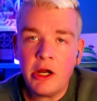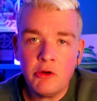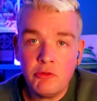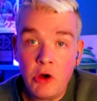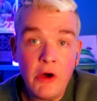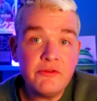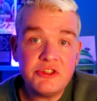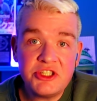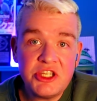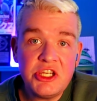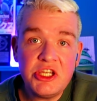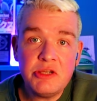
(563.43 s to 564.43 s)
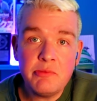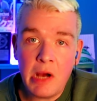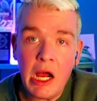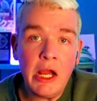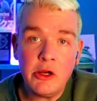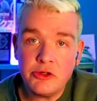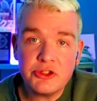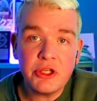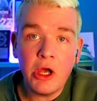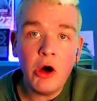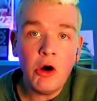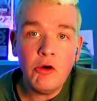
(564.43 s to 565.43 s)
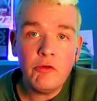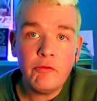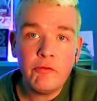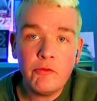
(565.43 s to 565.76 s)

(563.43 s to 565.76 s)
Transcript: love seat by herself,